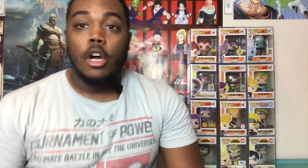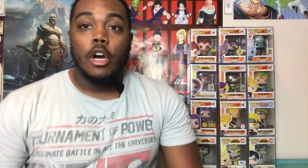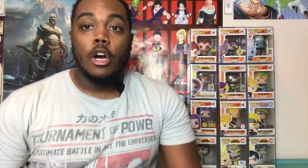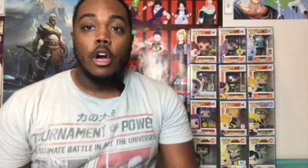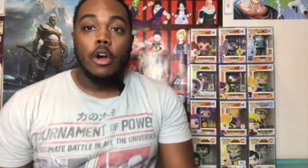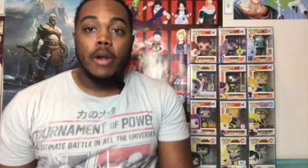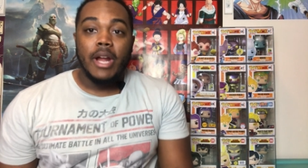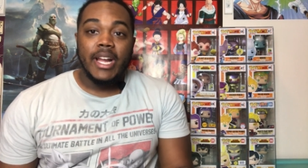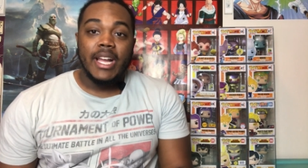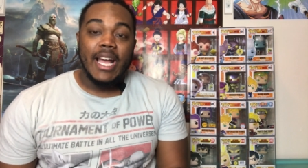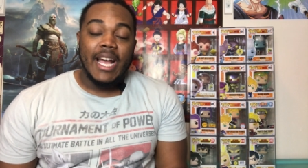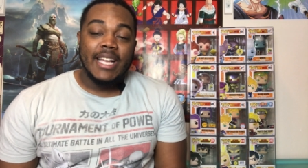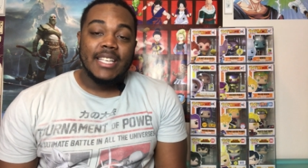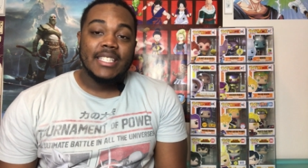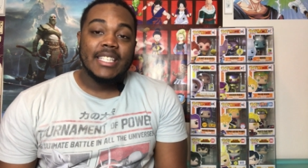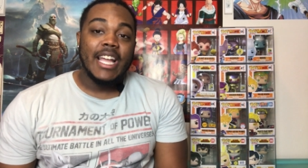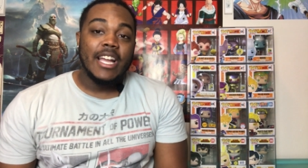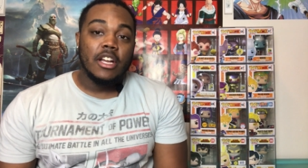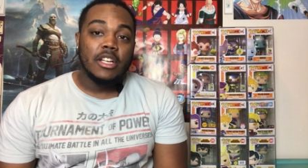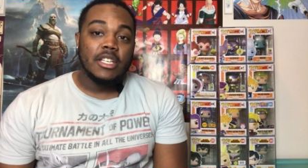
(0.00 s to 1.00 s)
Alright, guys,
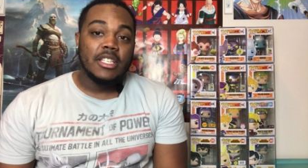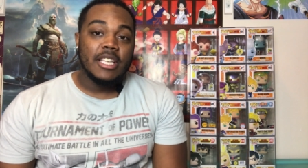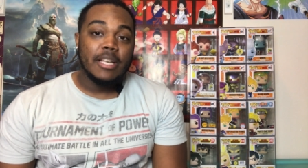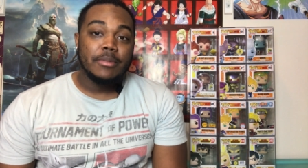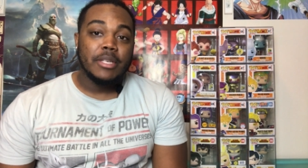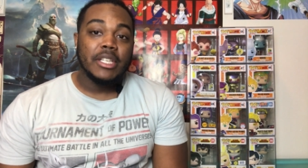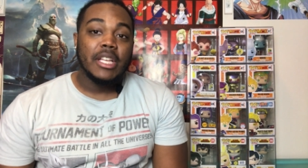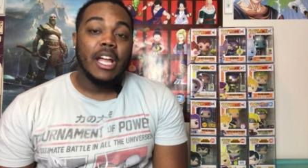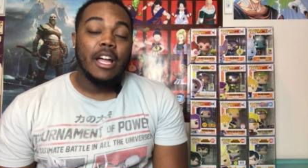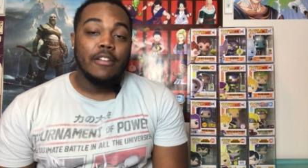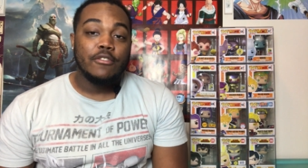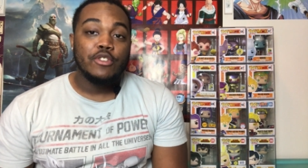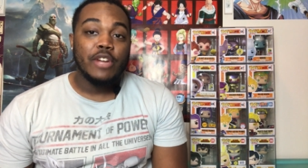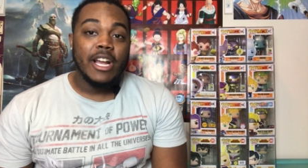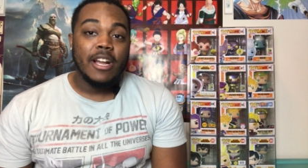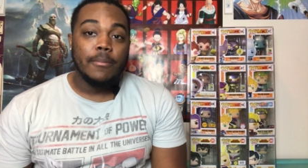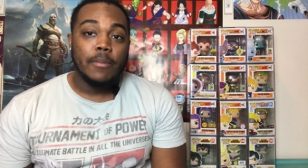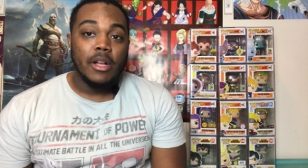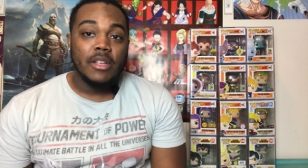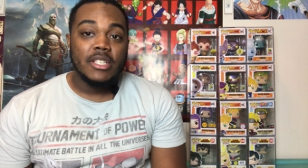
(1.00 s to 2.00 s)
staying on the subject of
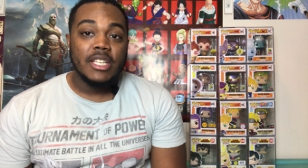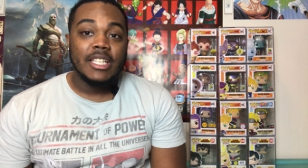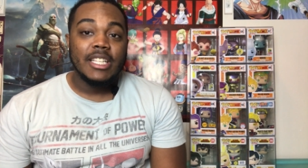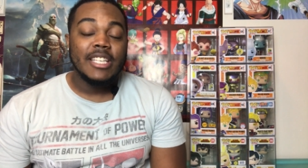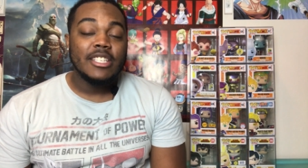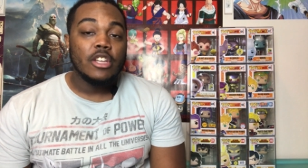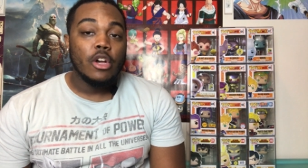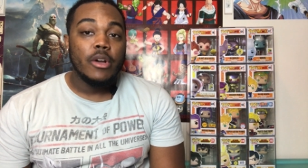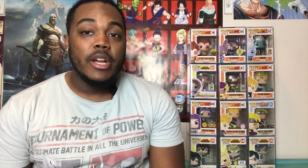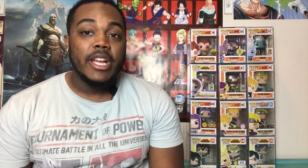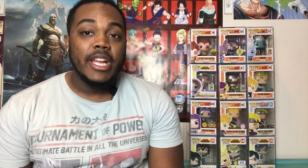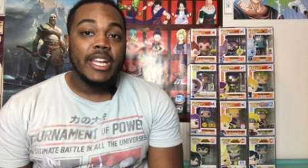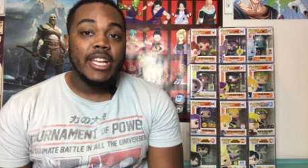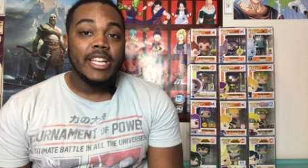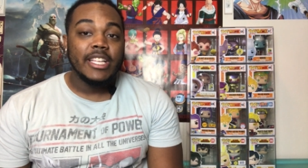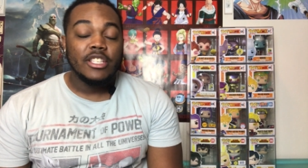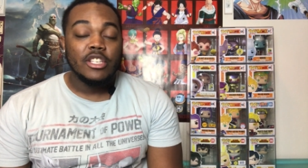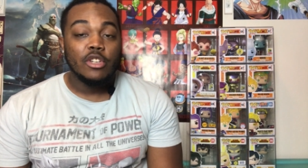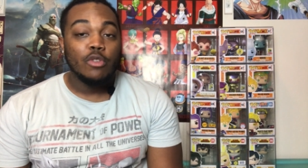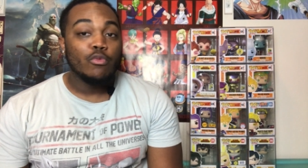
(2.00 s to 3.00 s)
Dragon Ball Z, let's go ahead and get
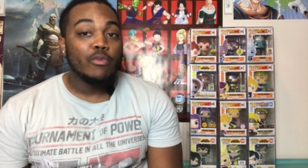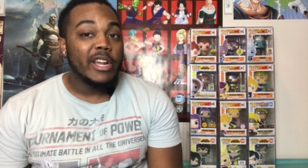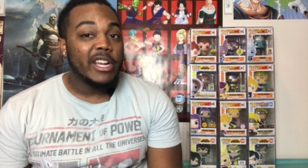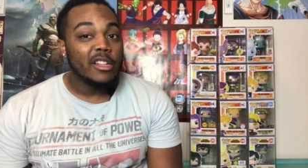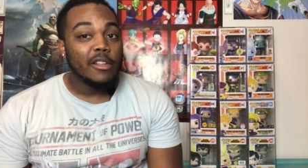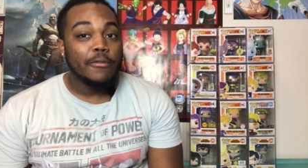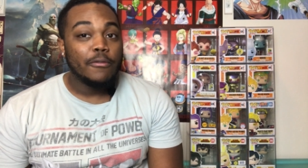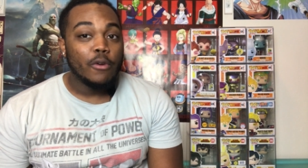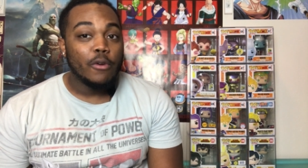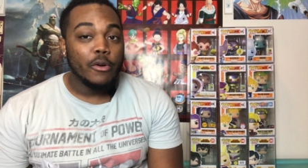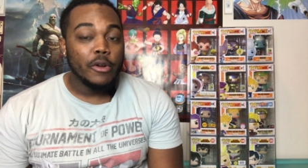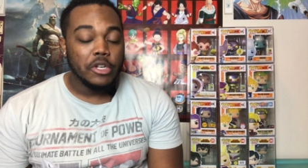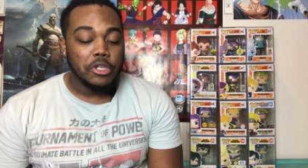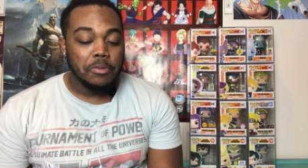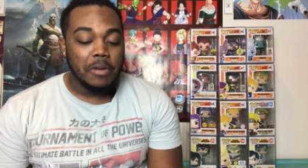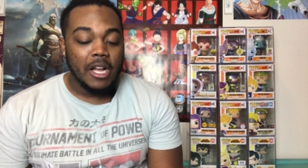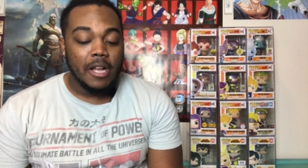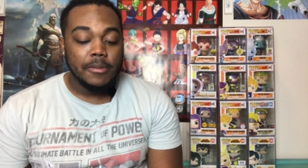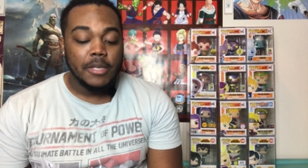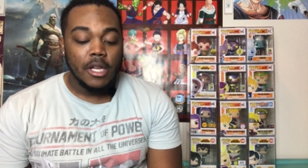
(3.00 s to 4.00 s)
into the regular 4-inch
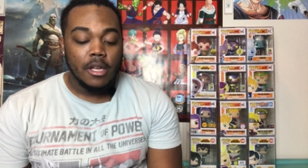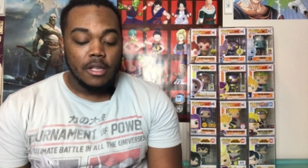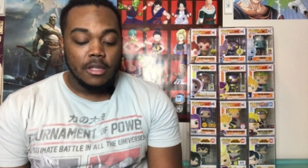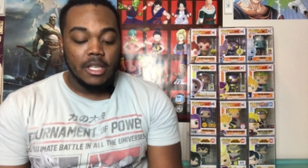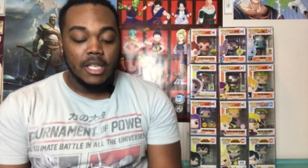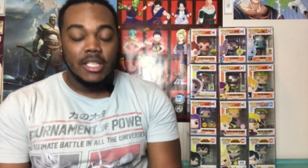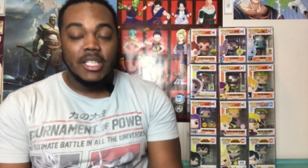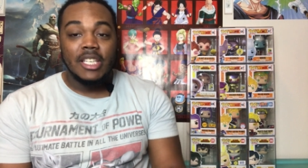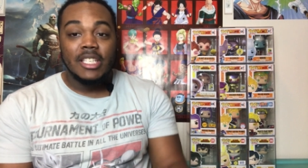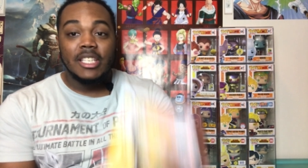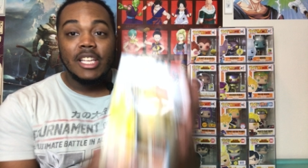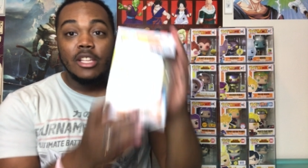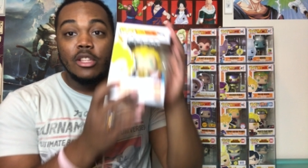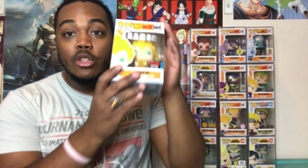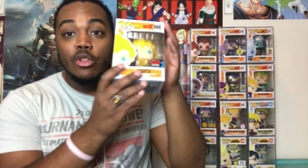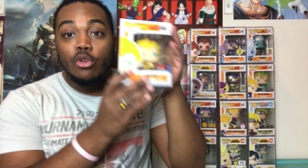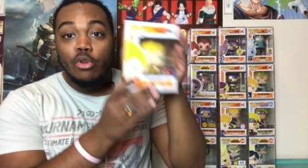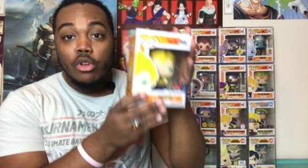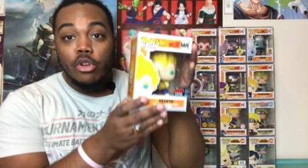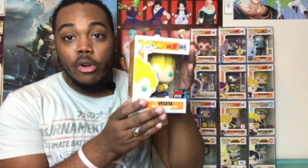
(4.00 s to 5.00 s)
pops. This is the
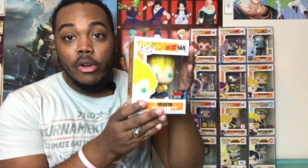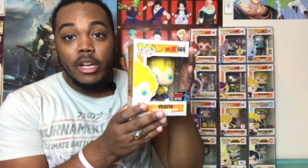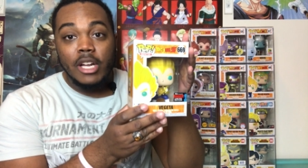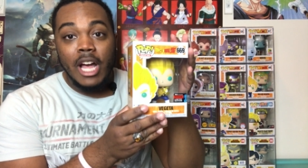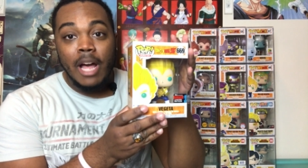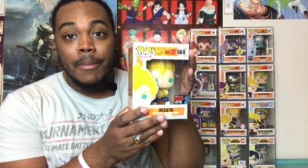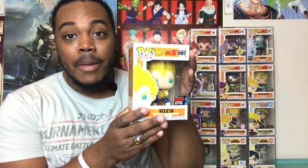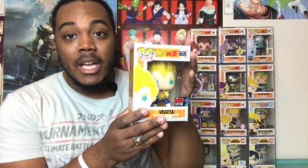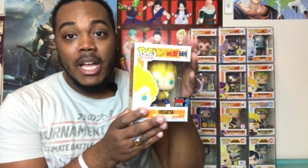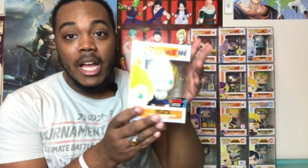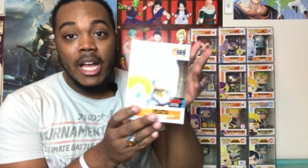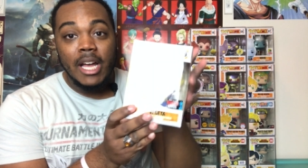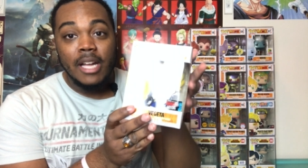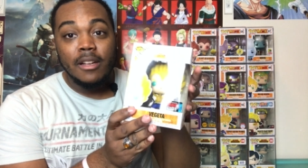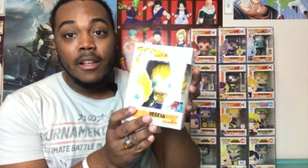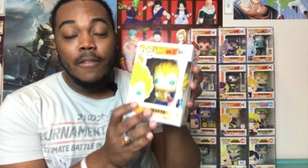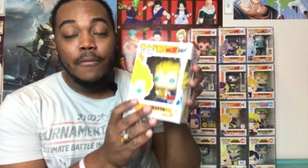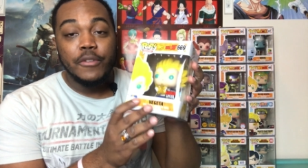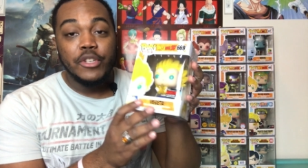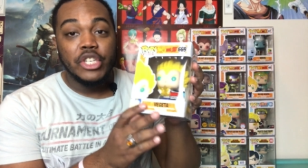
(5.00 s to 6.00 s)
New York Comic Con
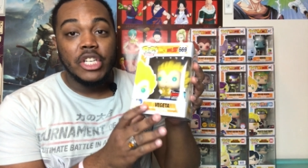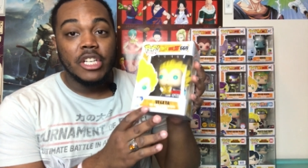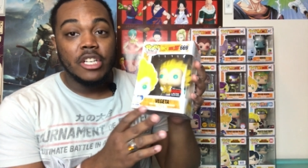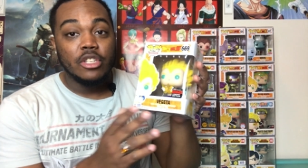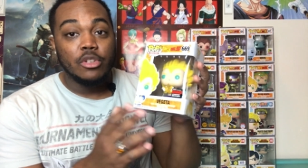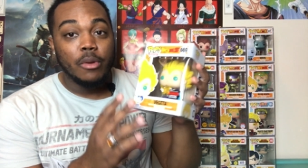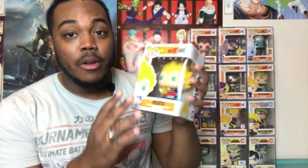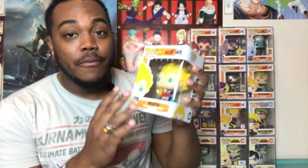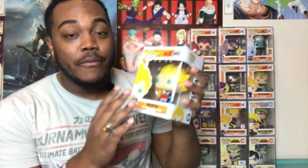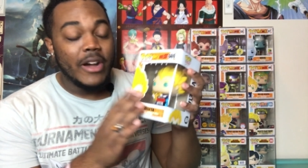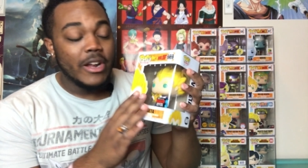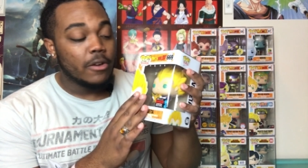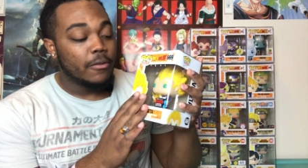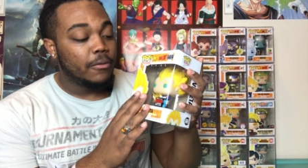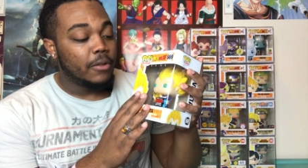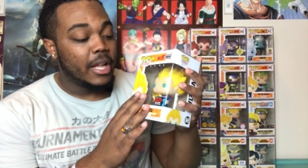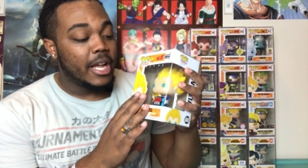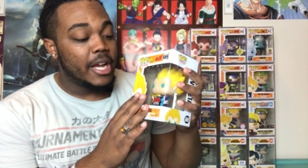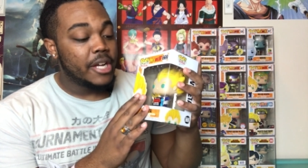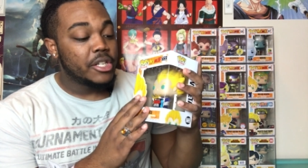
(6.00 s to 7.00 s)
Vegeta doing Final
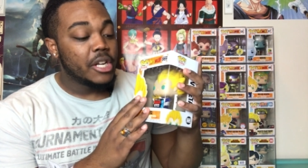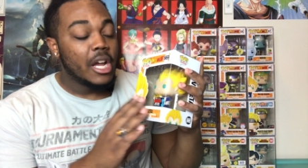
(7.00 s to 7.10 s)
Flash.